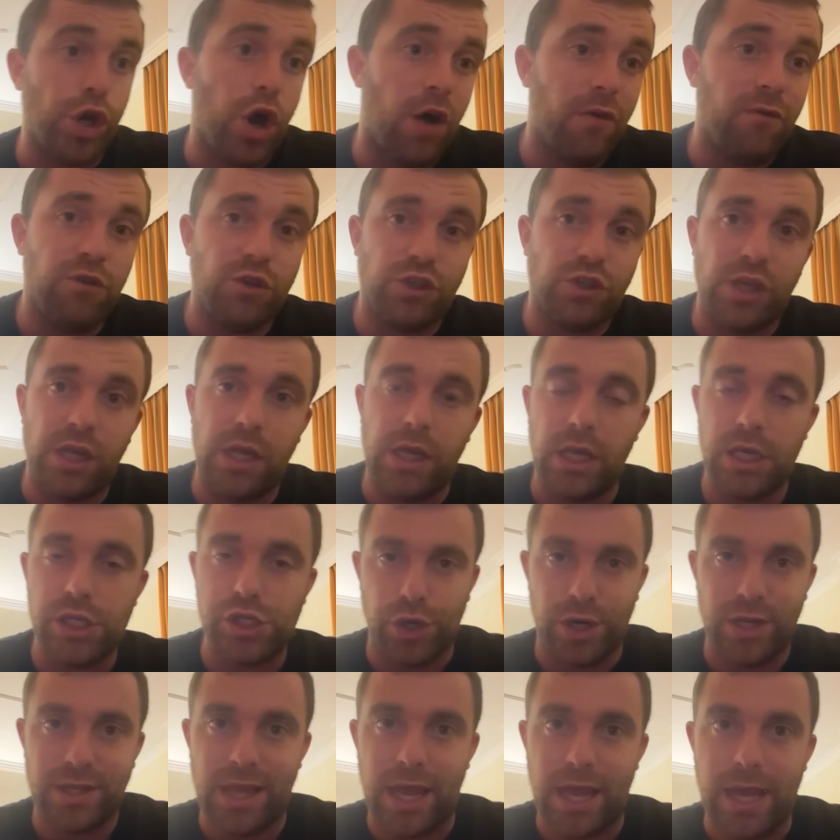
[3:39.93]
Obviously, it's
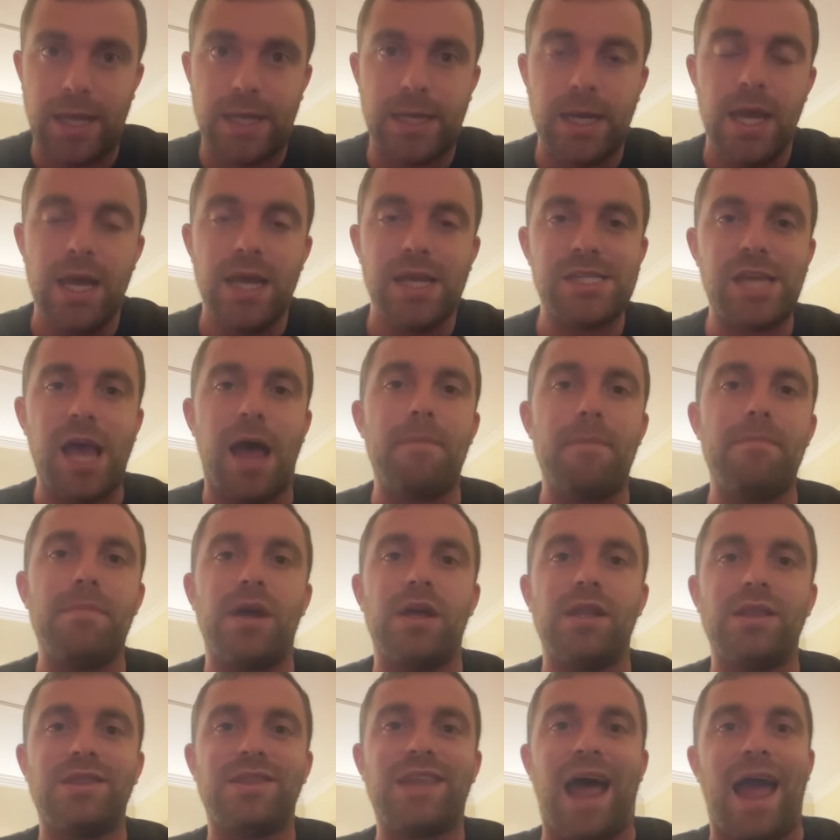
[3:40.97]
going to take some
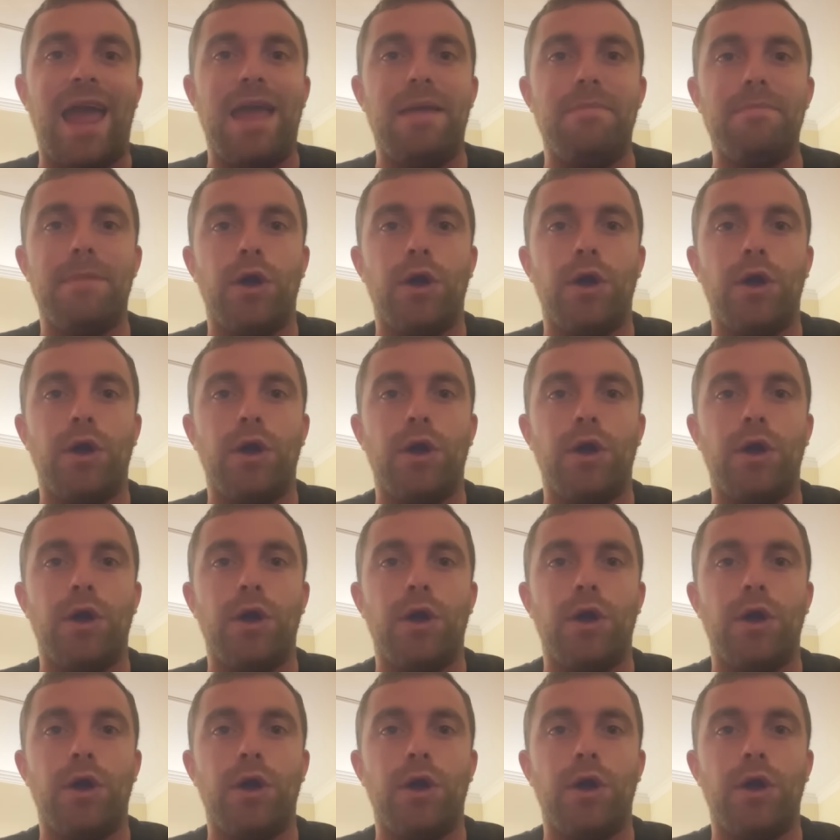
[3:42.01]
time.